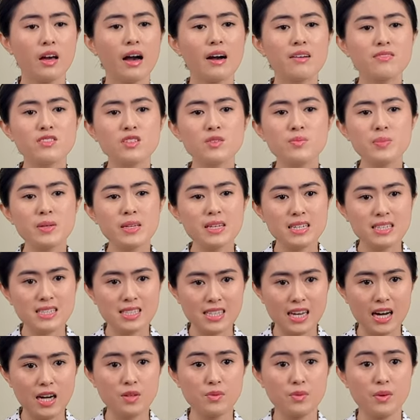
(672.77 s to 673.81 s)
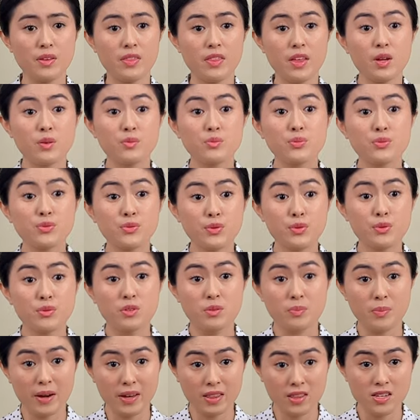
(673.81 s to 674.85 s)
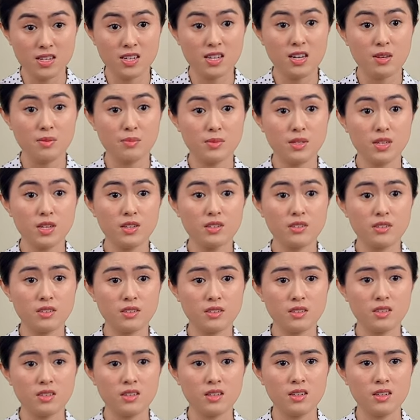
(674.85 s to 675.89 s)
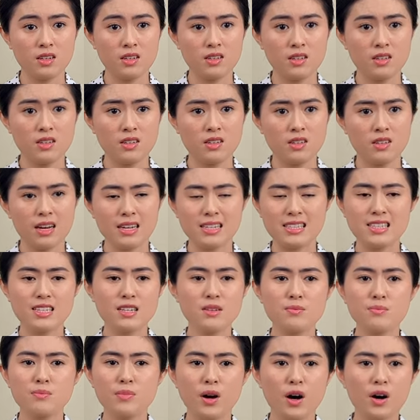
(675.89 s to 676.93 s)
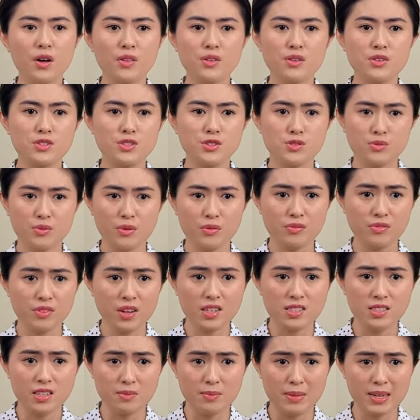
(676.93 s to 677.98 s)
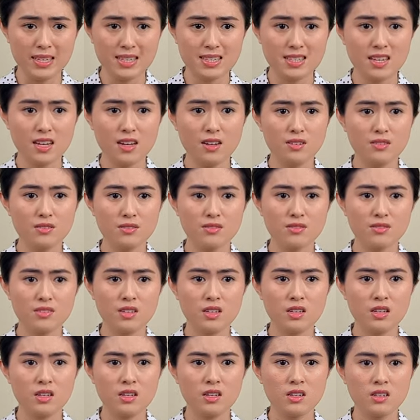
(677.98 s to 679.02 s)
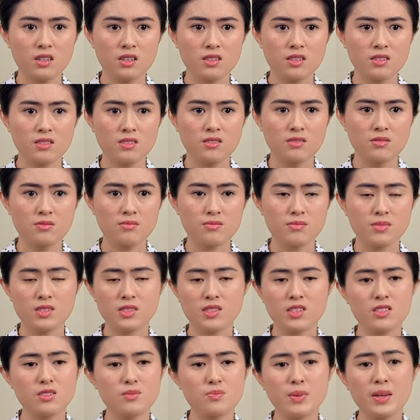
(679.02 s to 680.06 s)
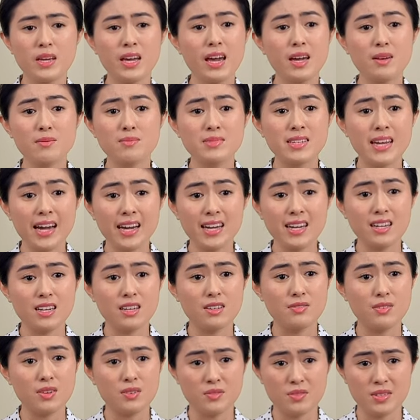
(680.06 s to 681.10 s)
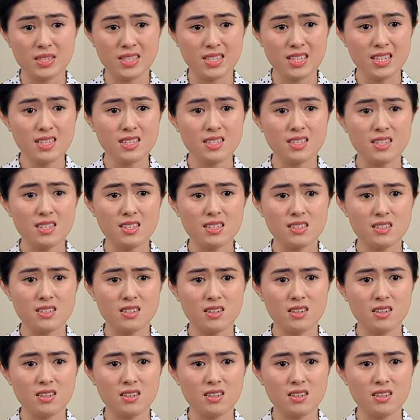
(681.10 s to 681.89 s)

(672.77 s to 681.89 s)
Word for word: After being dealt with and pruned by the team leader, I didn't bother to reflect on myself, but just became negative and resistant.